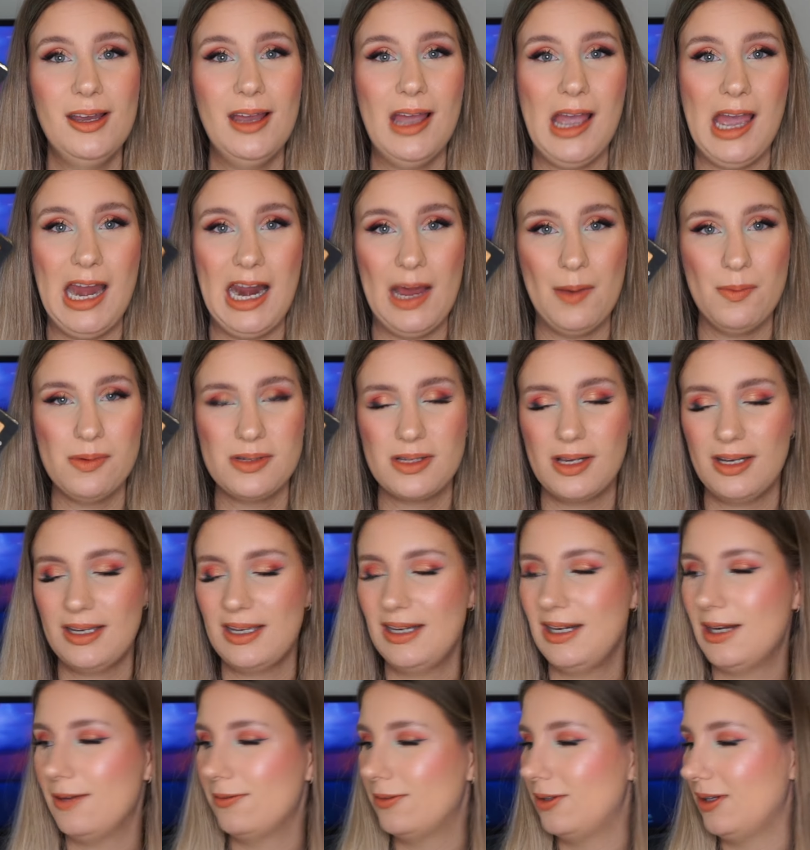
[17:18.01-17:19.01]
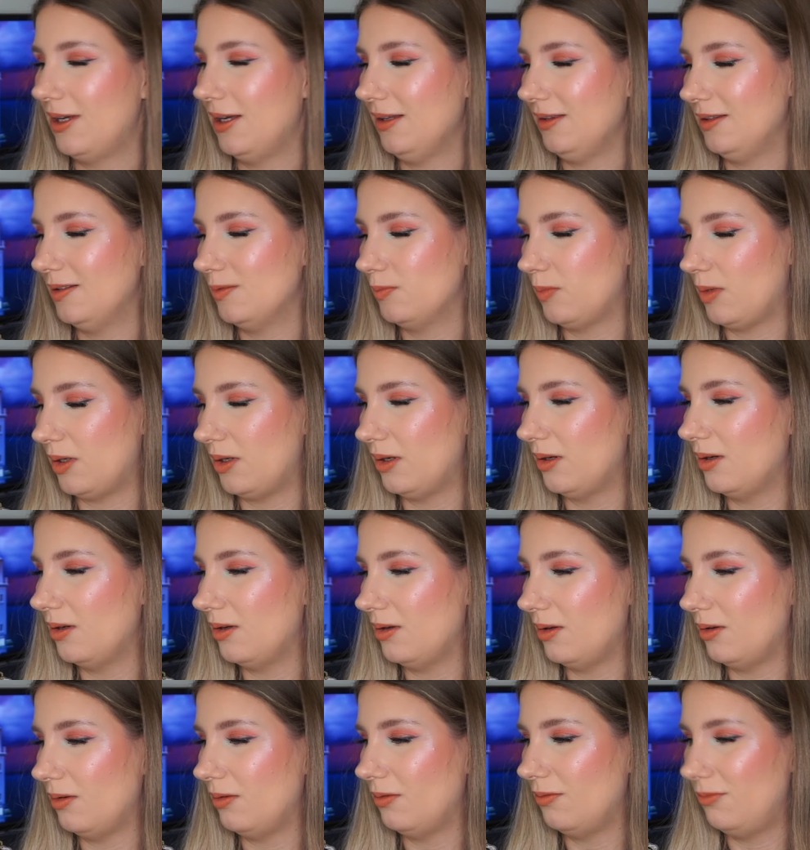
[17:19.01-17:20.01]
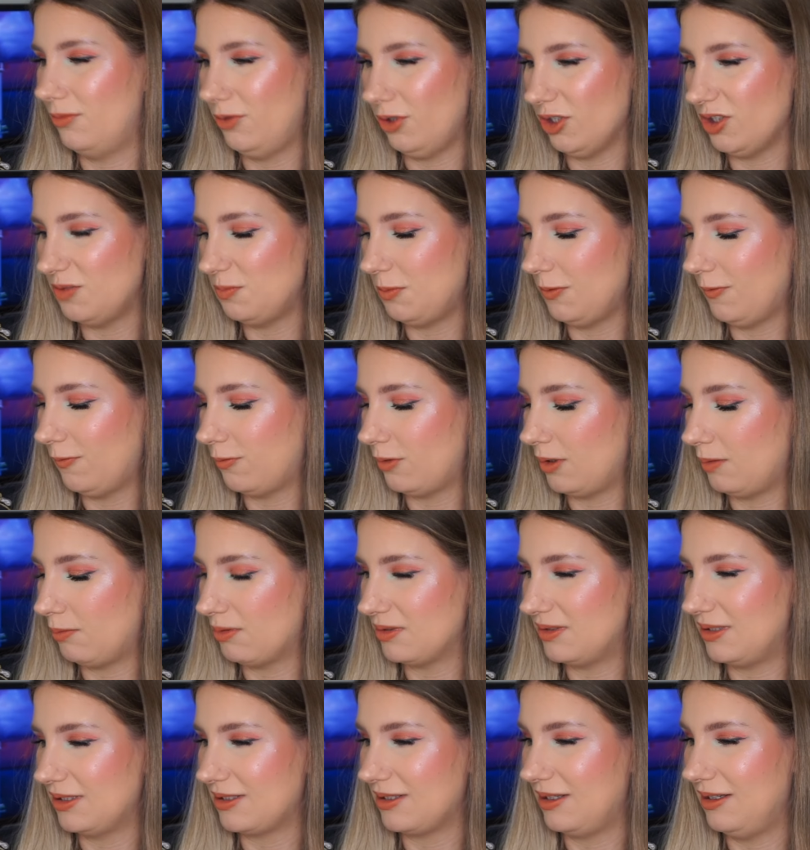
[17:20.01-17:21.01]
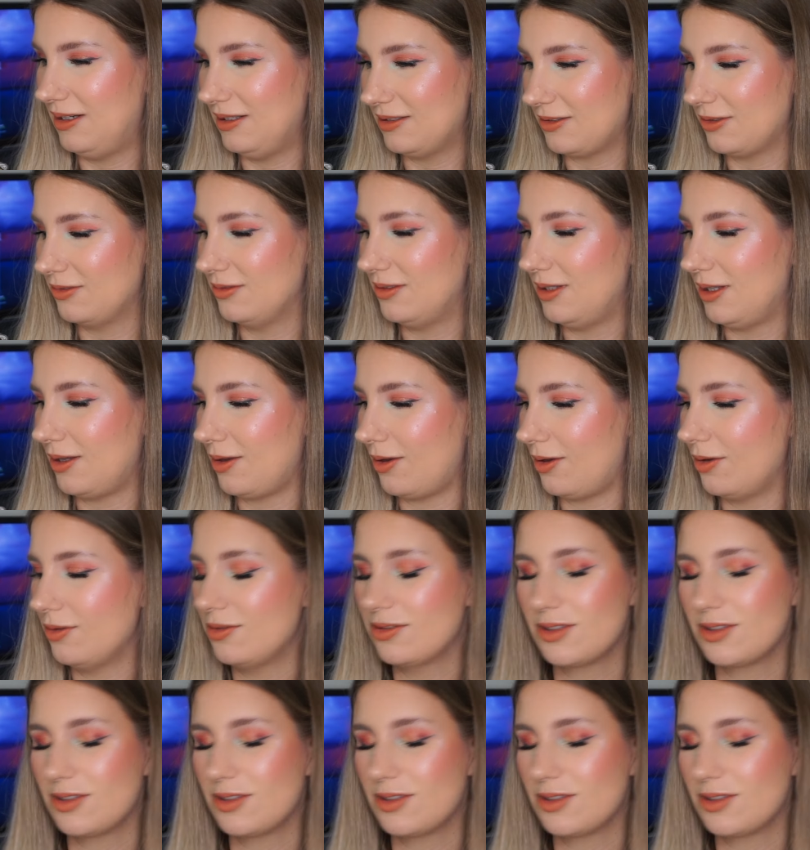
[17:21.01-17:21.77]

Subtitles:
And I was lucky enough to get this one just before it was discontinued,